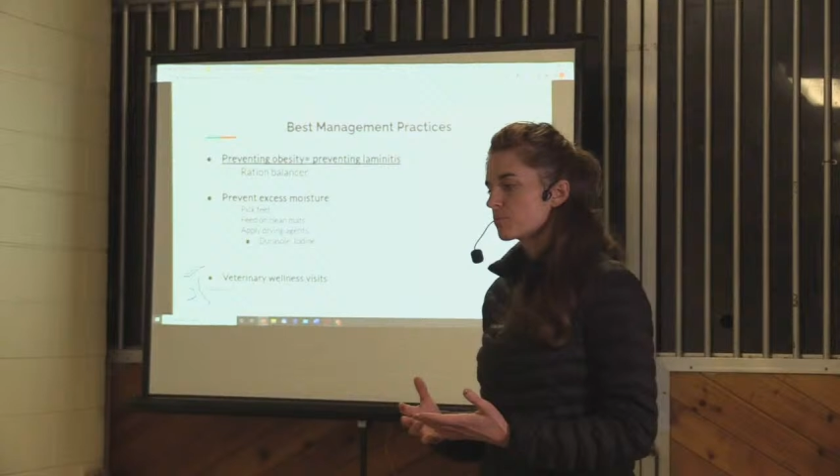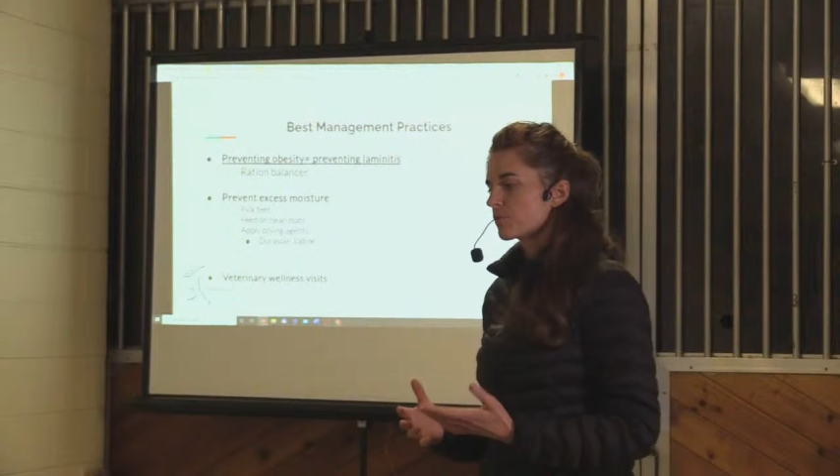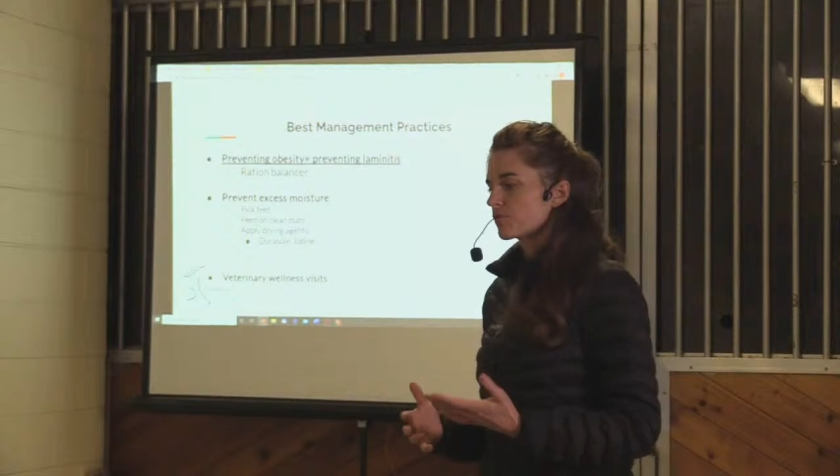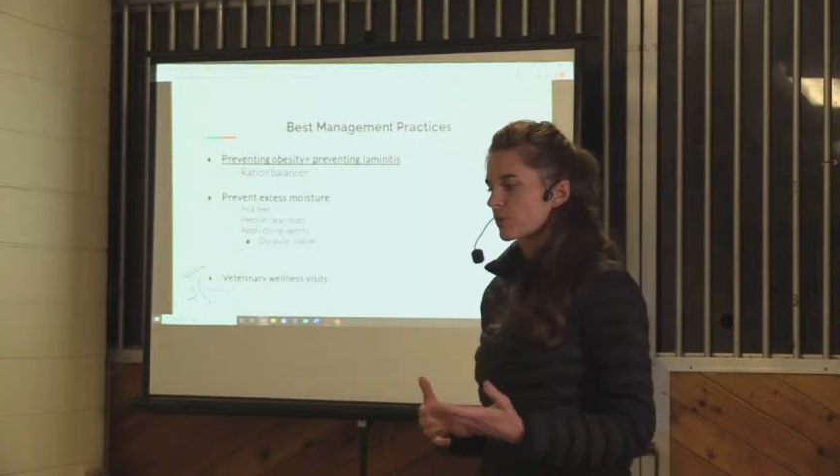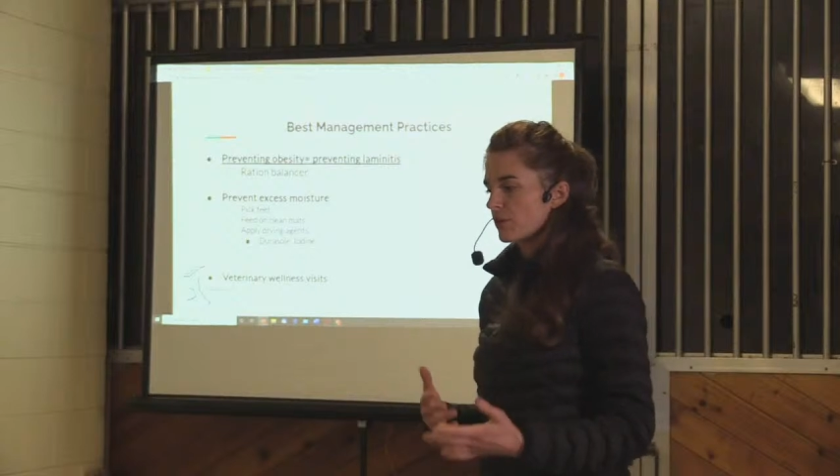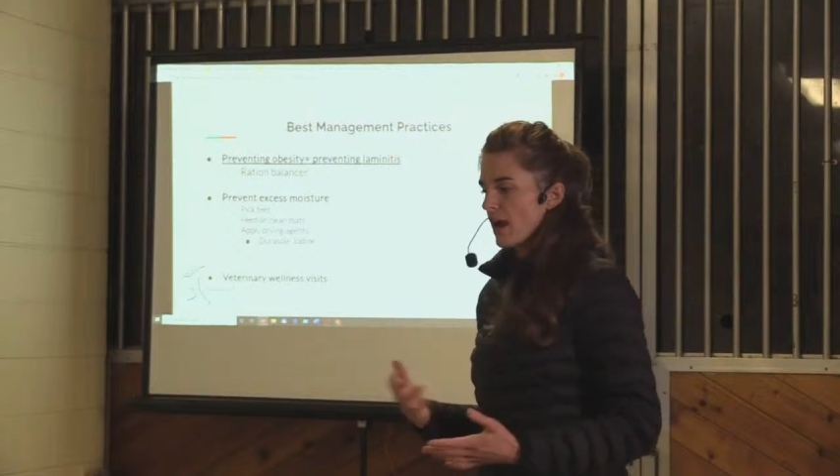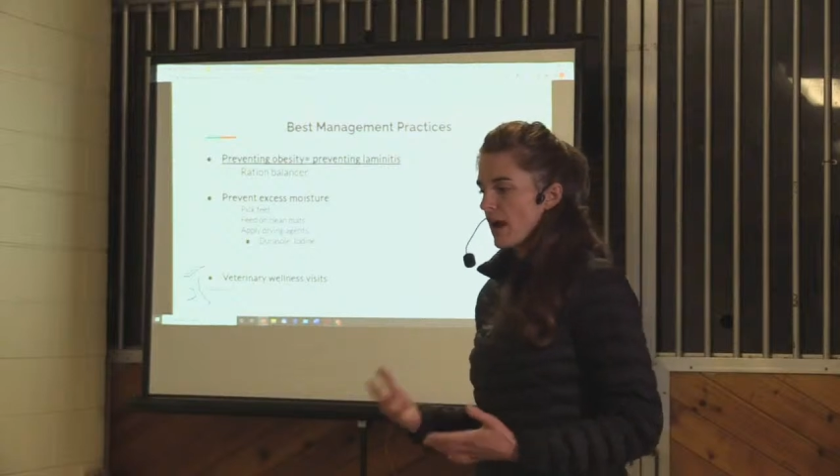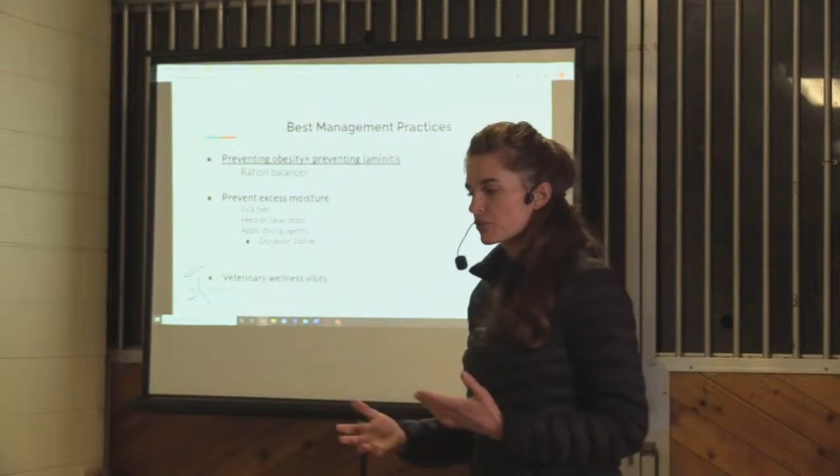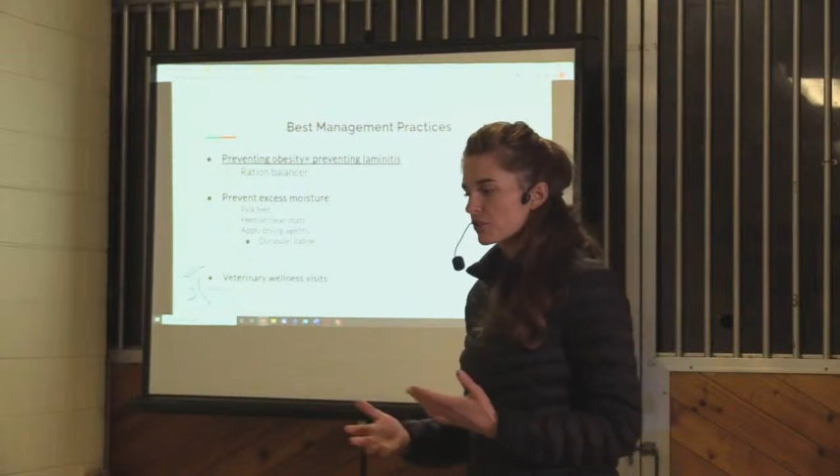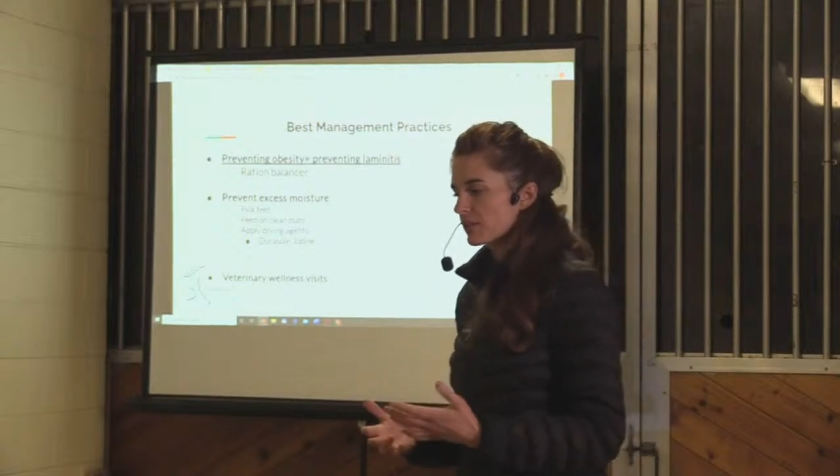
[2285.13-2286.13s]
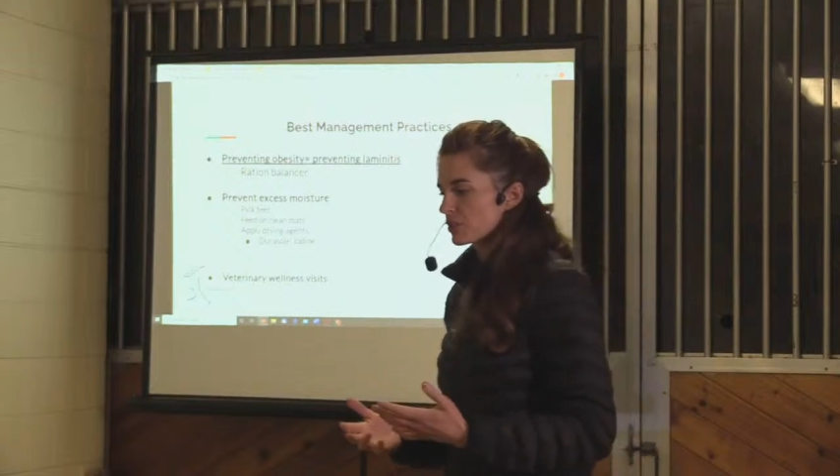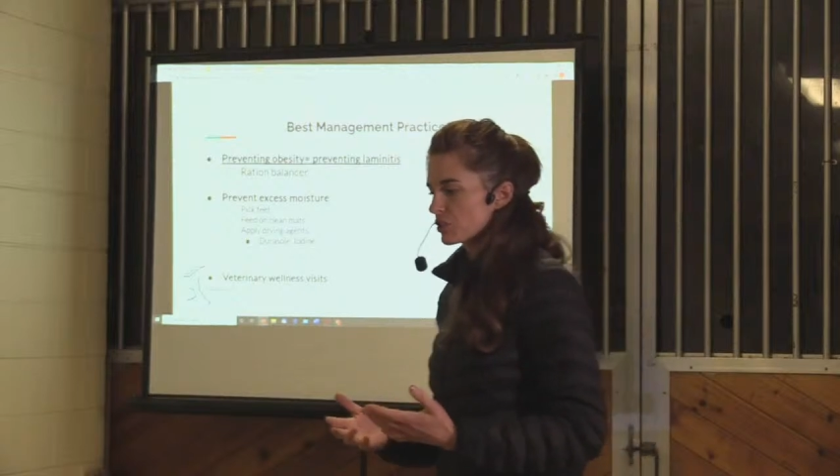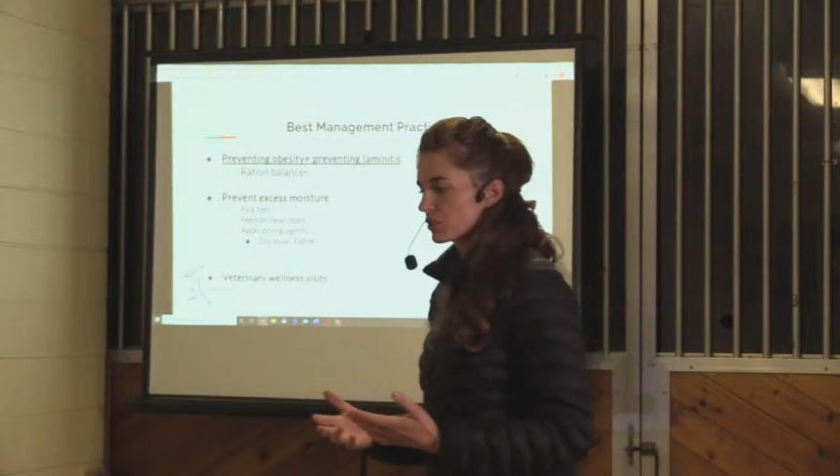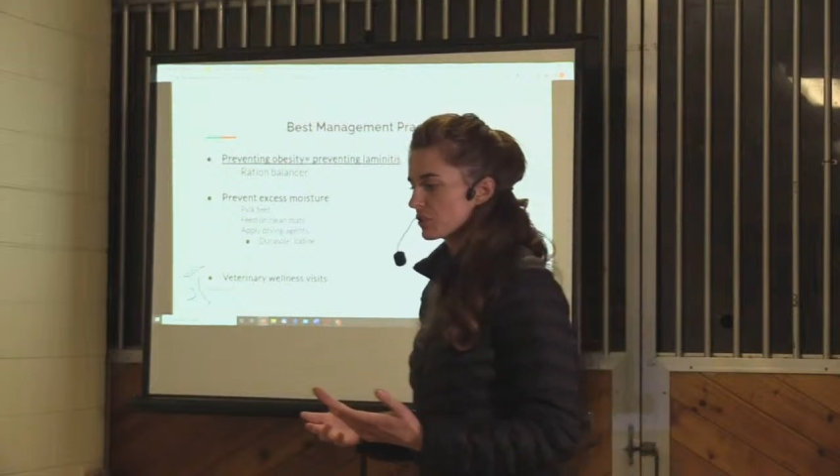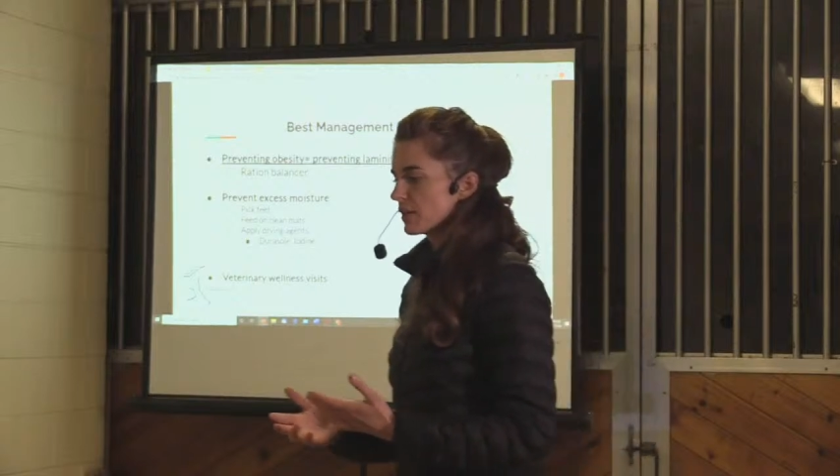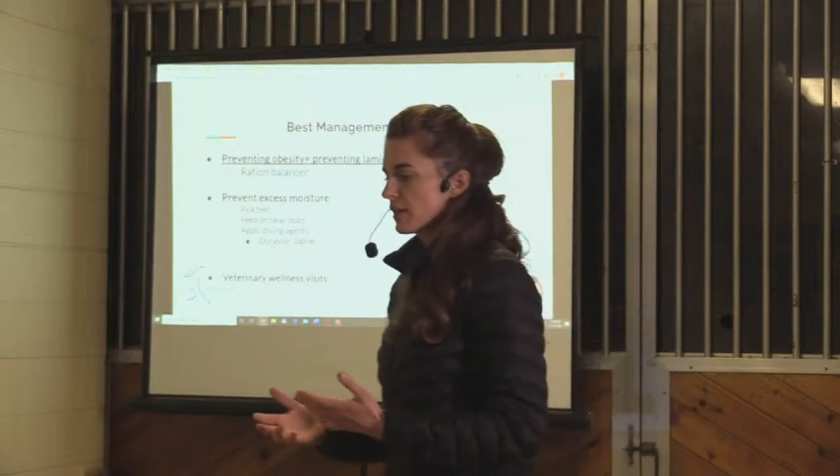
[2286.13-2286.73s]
before they're actually an issue.